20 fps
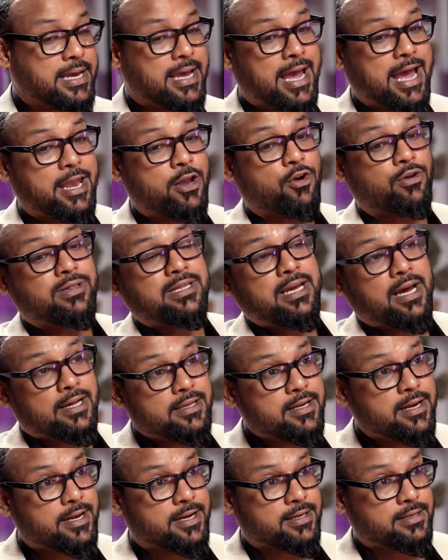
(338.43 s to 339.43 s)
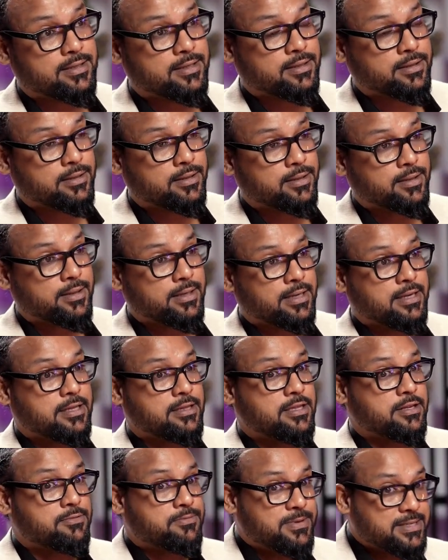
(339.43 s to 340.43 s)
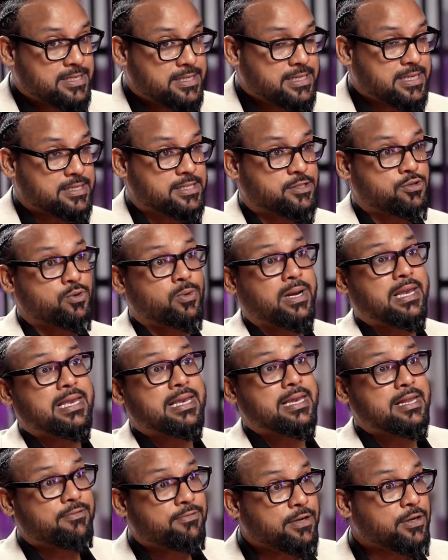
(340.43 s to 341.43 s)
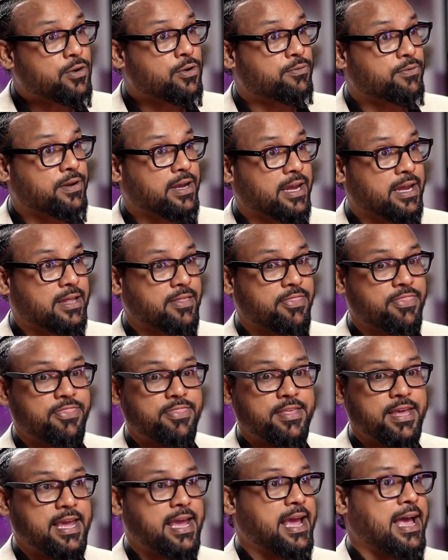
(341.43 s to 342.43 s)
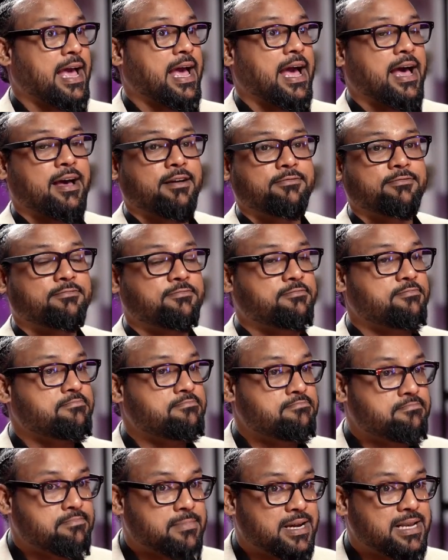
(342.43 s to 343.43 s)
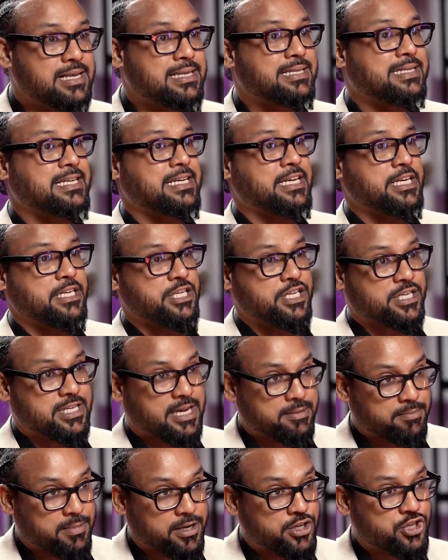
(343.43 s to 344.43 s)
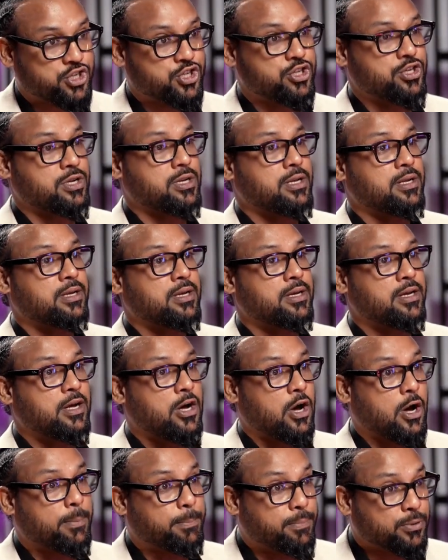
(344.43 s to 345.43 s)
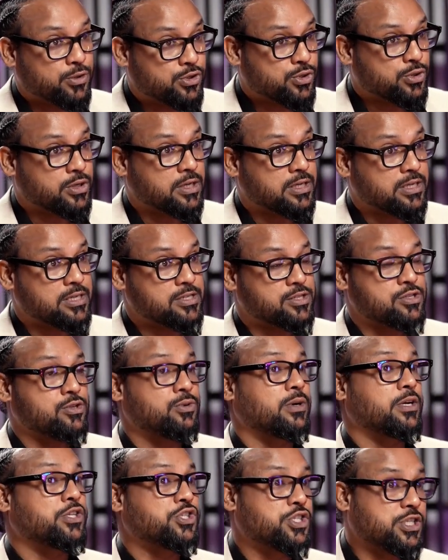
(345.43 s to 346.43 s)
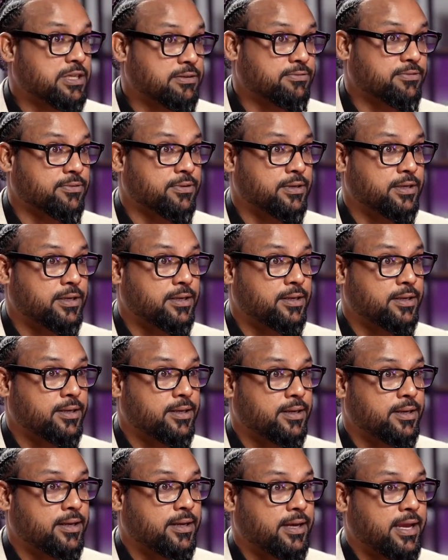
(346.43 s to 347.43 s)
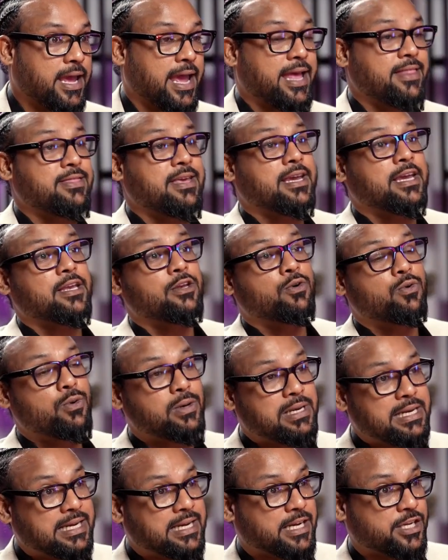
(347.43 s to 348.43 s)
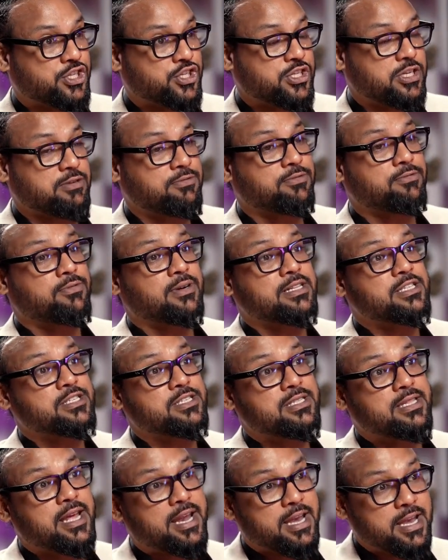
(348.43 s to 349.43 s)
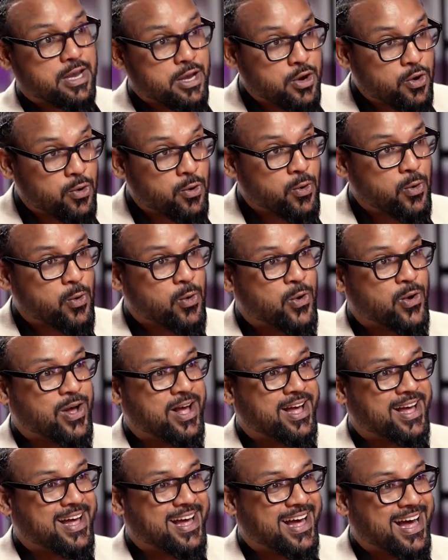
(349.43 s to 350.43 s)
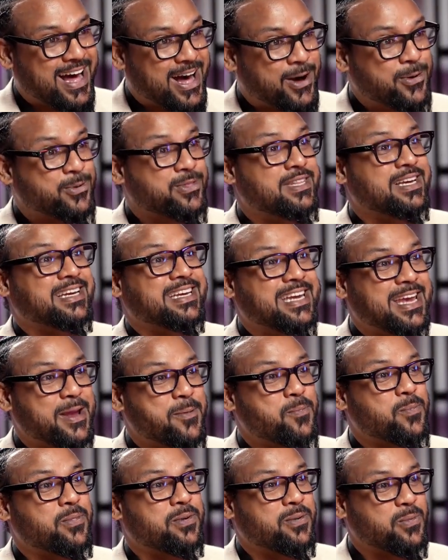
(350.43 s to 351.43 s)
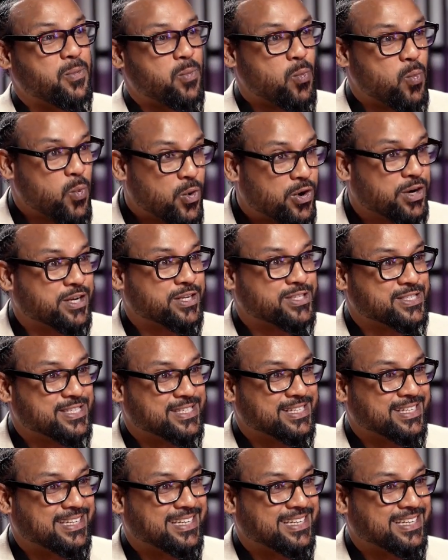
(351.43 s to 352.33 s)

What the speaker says: And on the other hand, the residents who are living over here, they have multi-dimensional opportunities to achieve. And they can only achieve once they know how the game works.